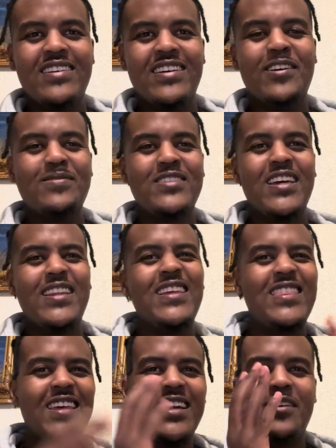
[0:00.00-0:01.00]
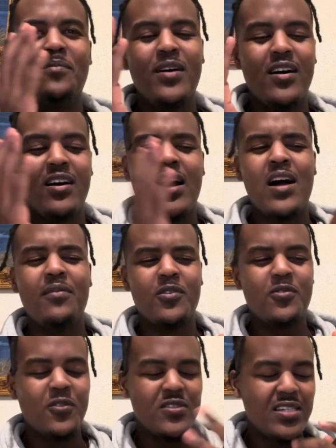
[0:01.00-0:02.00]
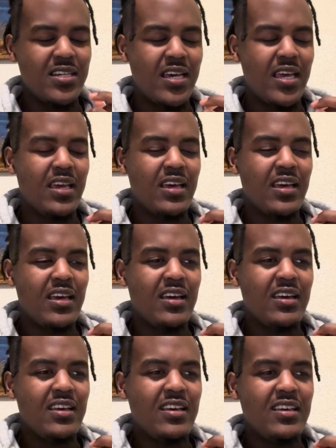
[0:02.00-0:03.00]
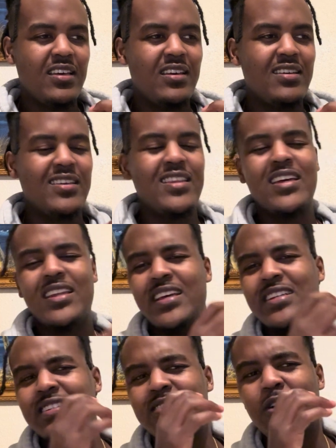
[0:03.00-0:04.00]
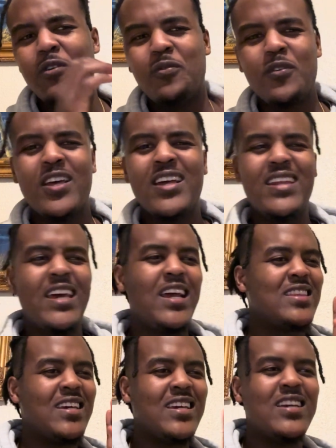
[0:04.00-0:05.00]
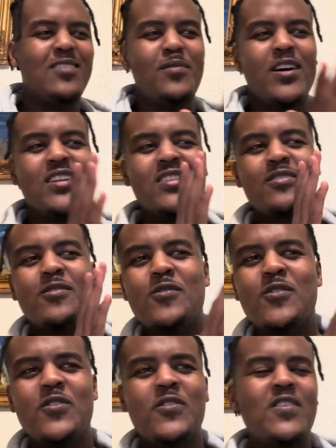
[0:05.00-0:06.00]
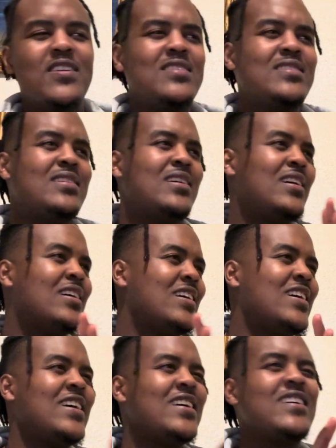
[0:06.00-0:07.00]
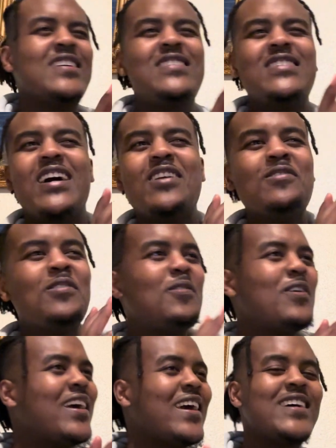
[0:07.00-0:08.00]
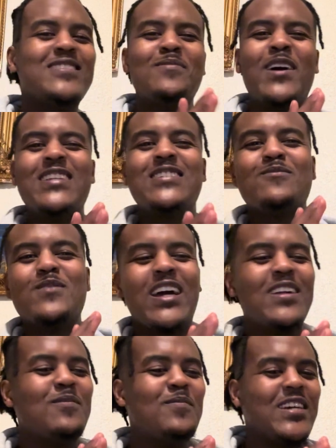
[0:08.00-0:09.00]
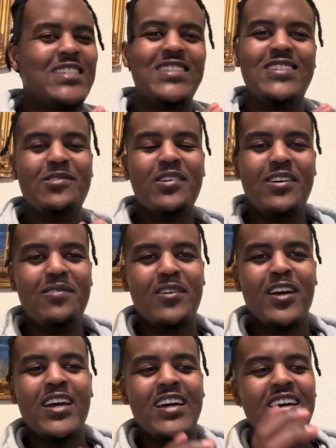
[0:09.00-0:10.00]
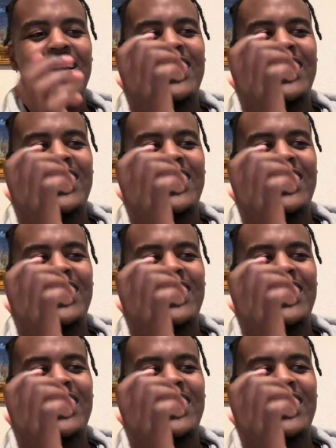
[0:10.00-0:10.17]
I'm saying they think about, oh, I have a call today. And then they just go through their day like, thinking about this call, and it just, I don't know what it is, man. It just kind of messes you up, right?